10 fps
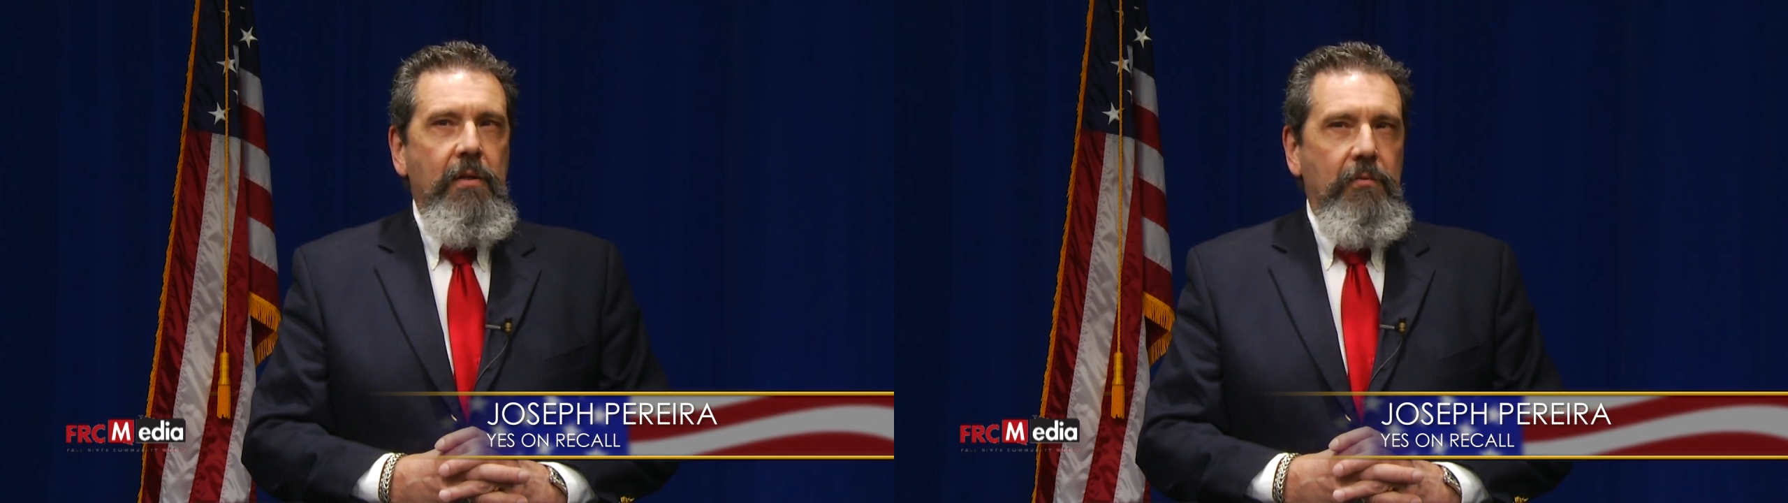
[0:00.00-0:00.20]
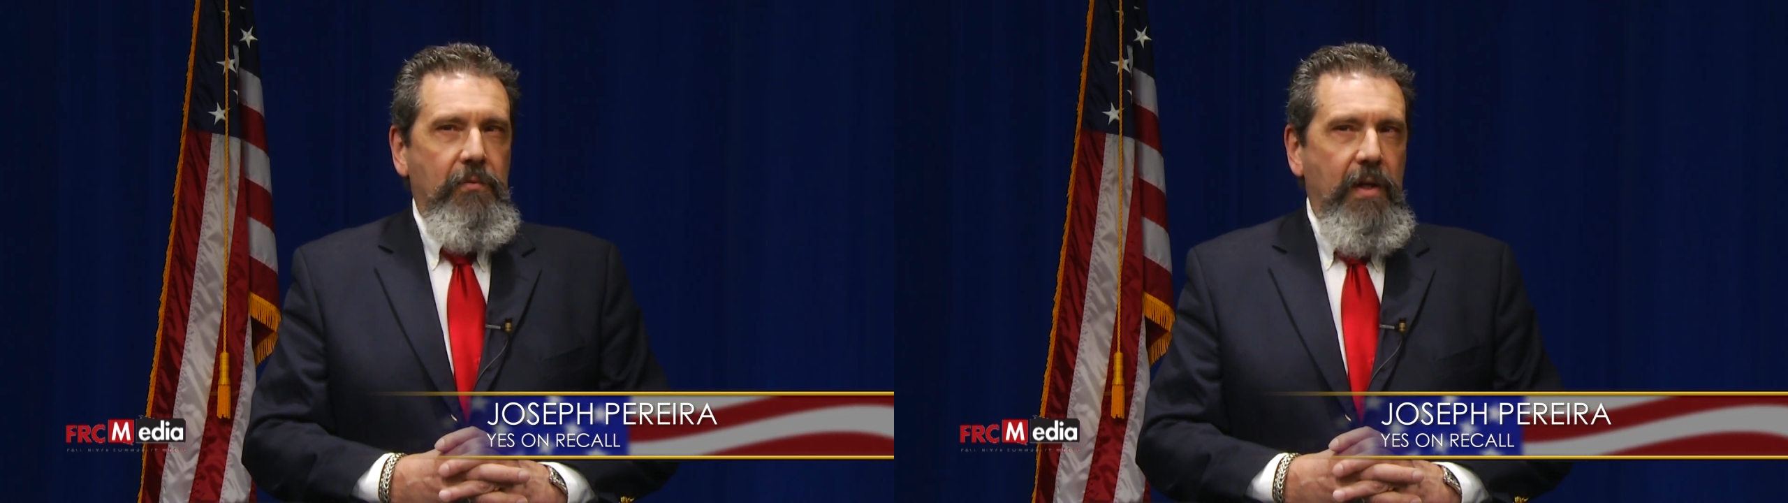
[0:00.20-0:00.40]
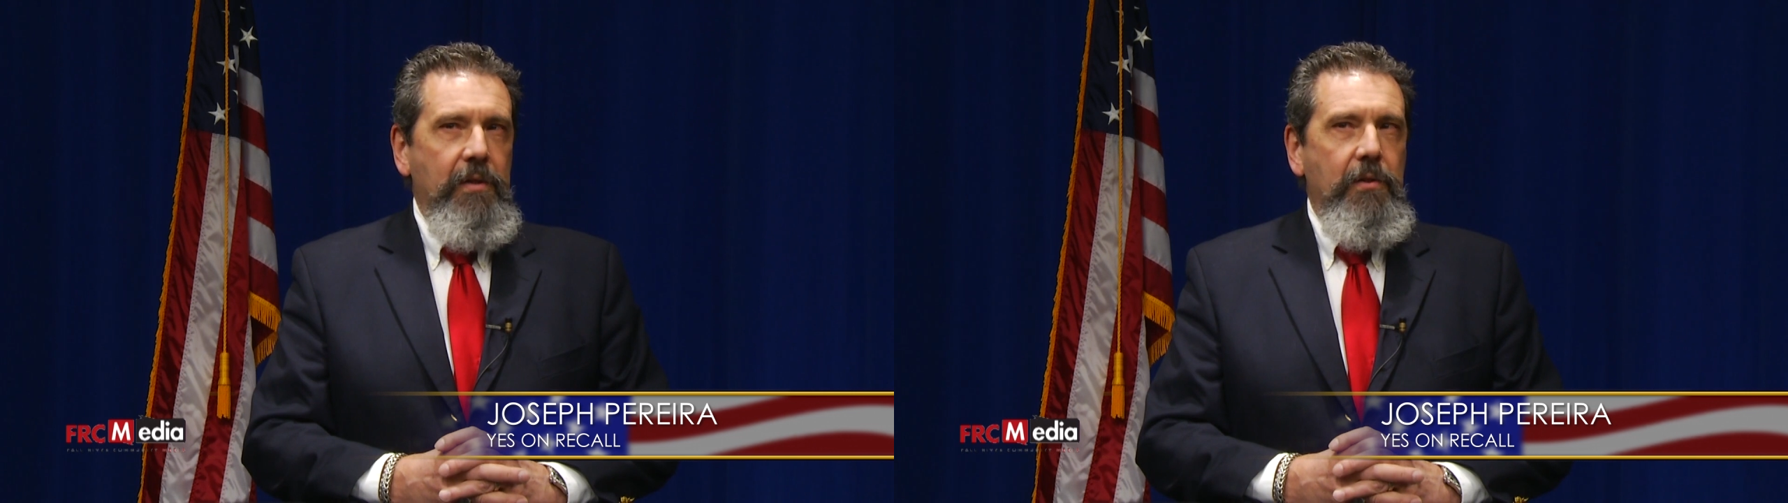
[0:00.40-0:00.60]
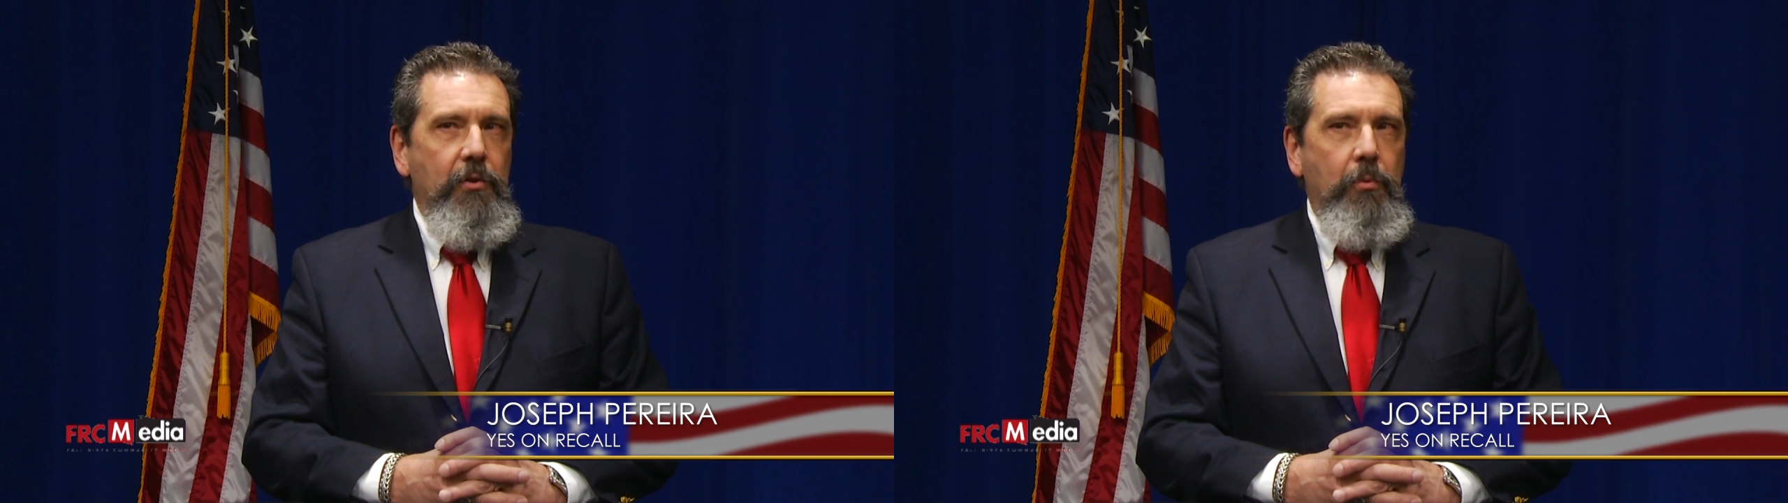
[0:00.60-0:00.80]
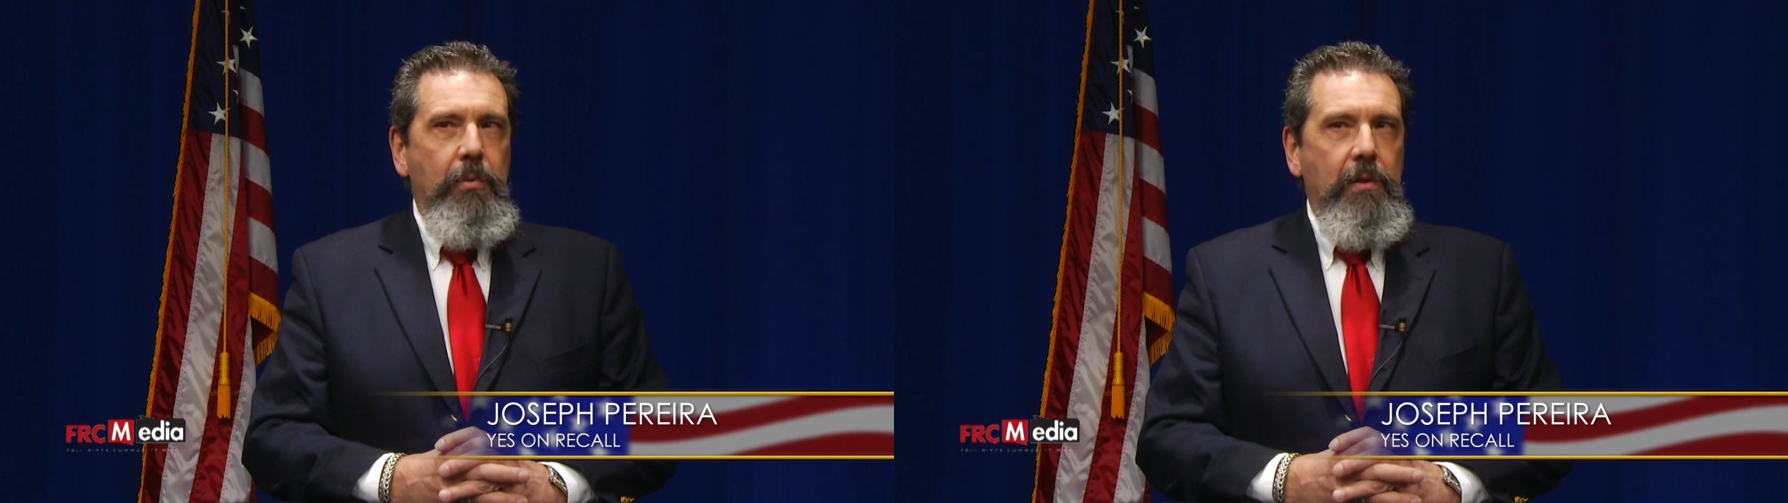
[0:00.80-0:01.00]
to fund a
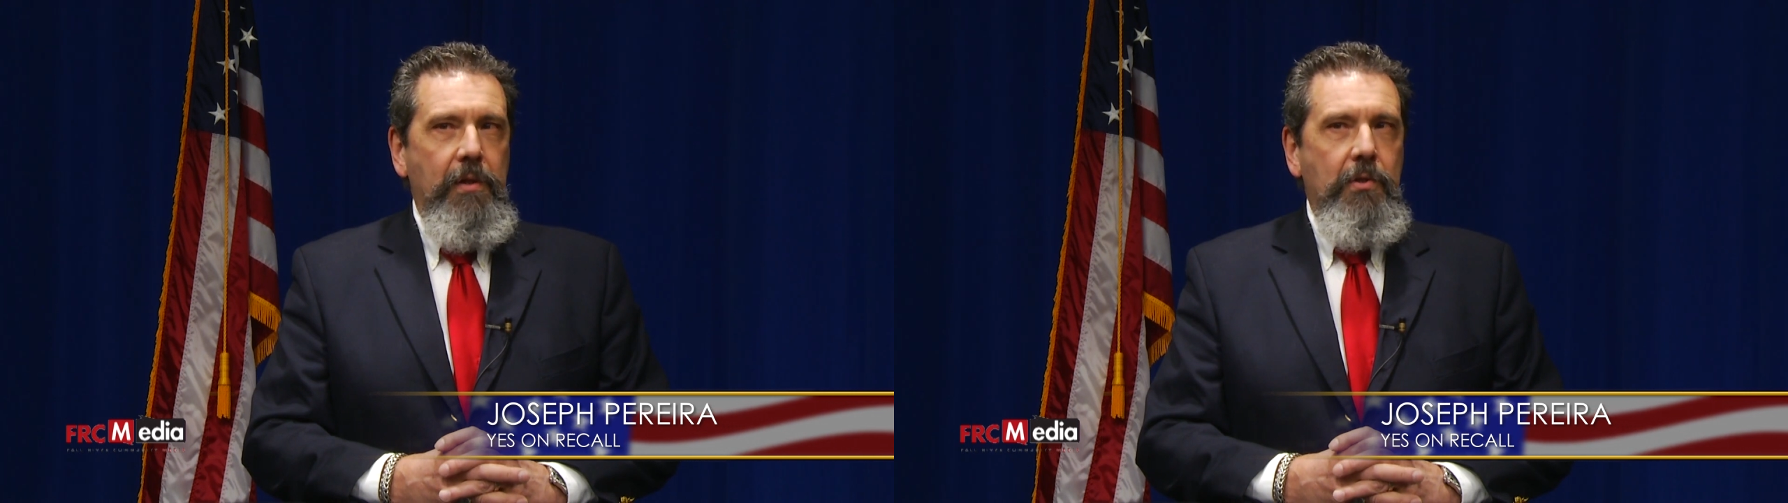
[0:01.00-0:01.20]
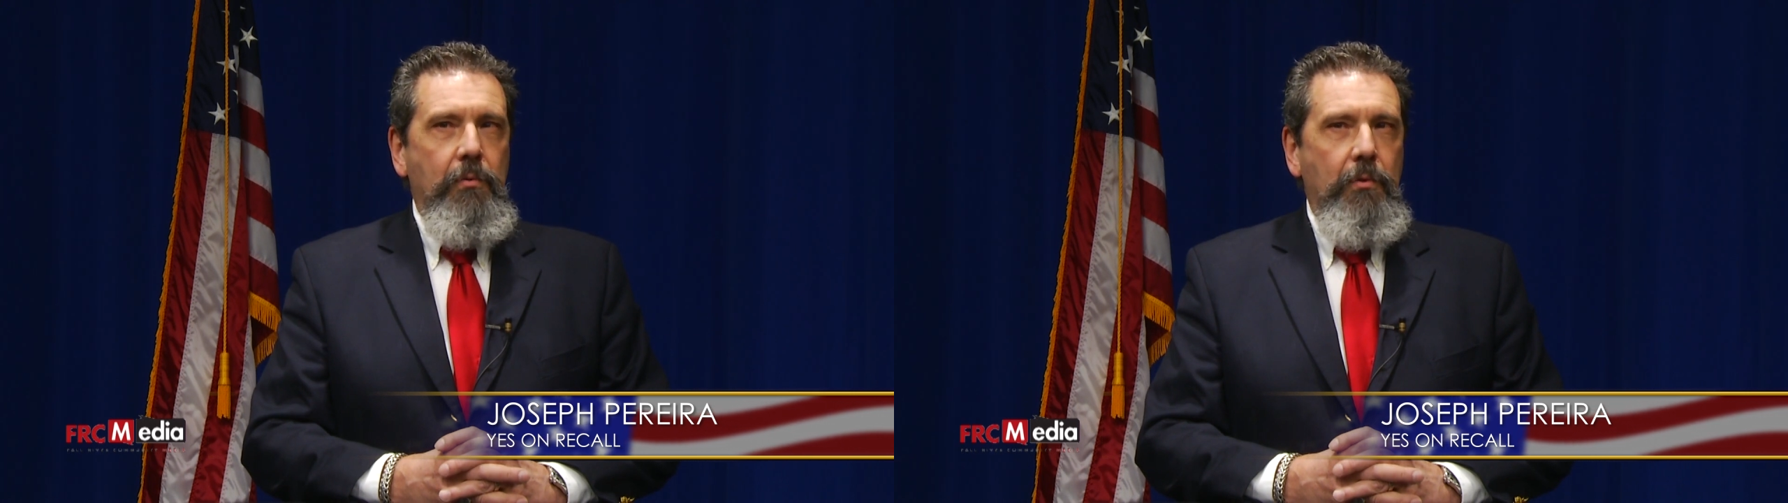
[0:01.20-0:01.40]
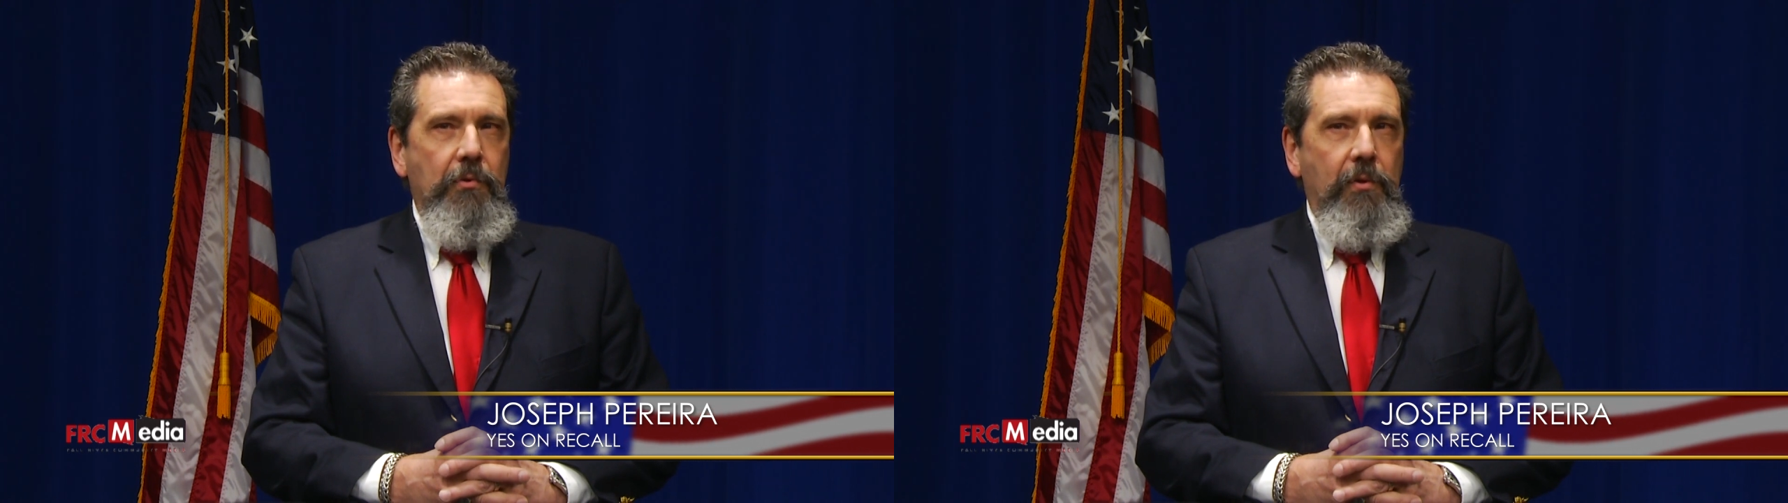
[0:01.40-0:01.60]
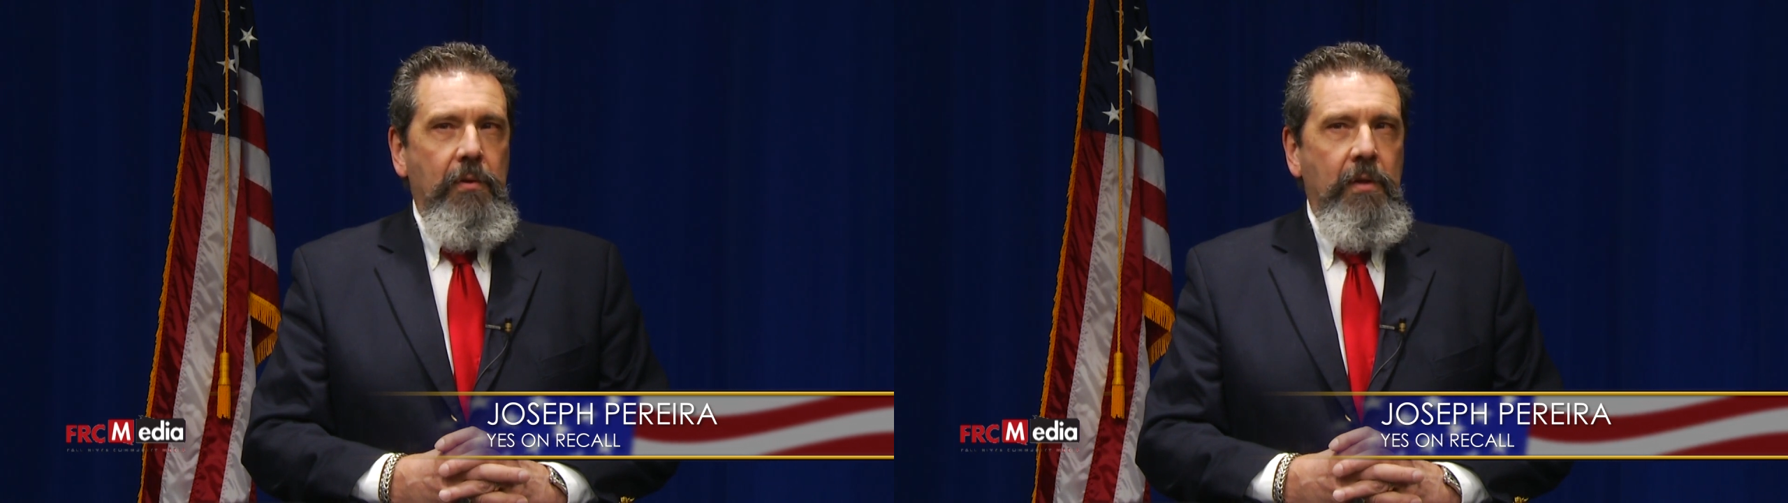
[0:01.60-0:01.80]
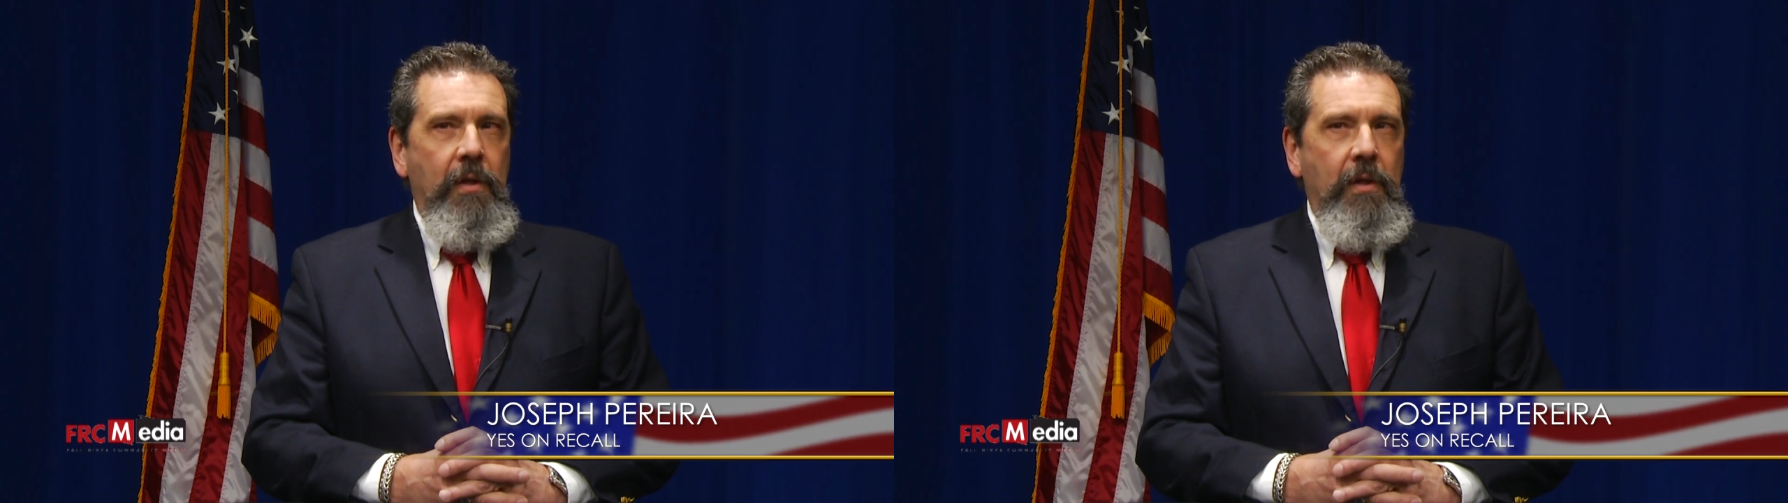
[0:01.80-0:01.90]
new police cruiser.